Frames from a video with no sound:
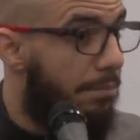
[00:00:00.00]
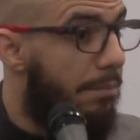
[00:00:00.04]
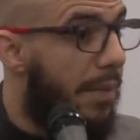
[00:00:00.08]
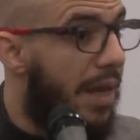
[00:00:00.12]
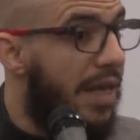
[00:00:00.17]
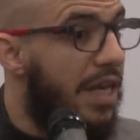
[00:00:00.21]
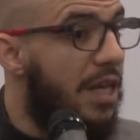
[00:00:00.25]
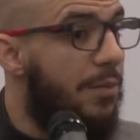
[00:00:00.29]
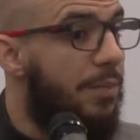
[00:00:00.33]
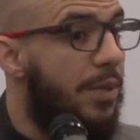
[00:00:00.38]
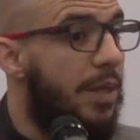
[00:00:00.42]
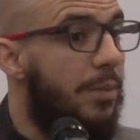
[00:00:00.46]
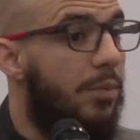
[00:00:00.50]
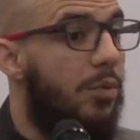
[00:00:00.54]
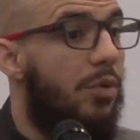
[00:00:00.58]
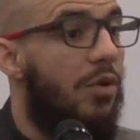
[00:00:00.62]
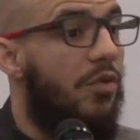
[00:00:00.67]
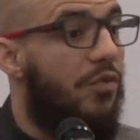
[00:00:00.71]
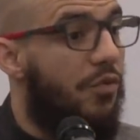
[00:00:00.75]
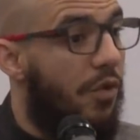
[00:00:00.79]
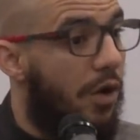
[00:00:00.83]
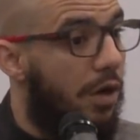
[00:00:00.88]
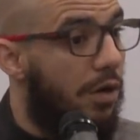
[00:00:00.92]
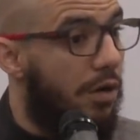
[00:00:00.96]
Many
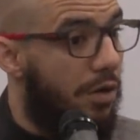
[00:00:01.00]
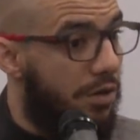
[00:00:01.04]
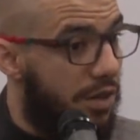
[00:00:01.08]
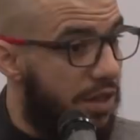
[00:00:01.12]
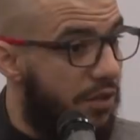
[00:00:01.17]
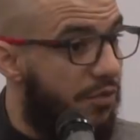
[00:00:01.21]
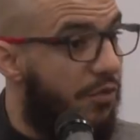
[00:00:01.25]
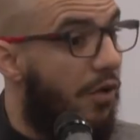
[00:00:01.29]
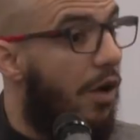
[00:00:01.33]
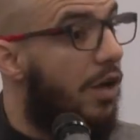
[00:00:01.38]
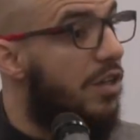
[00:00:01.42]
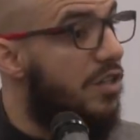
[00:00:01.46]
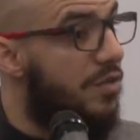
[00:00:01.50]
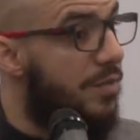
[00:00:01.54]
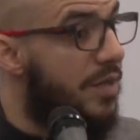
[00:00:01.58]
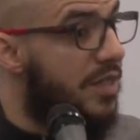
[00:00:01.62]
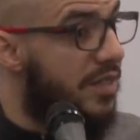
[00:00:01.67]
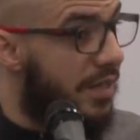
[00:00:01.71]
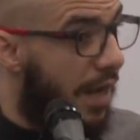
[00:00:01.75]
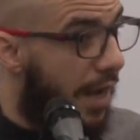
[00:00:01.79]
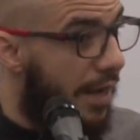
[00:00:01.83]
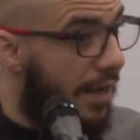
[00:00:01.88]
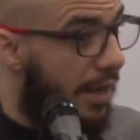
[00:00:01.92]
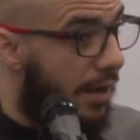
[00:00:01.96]
people will follow the false
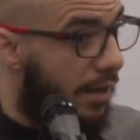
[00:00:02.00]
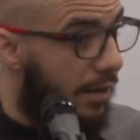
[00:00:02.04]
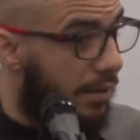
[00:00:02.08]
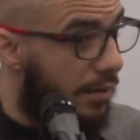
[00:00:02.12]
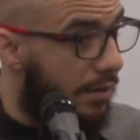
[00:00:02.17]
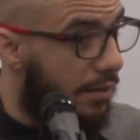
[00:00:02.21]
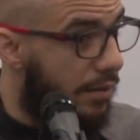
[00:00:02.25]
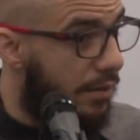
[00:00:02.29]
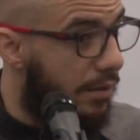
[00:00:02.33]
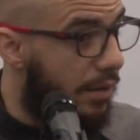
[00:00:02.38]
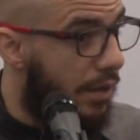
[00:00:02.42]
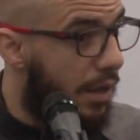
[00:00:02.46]
Messiah.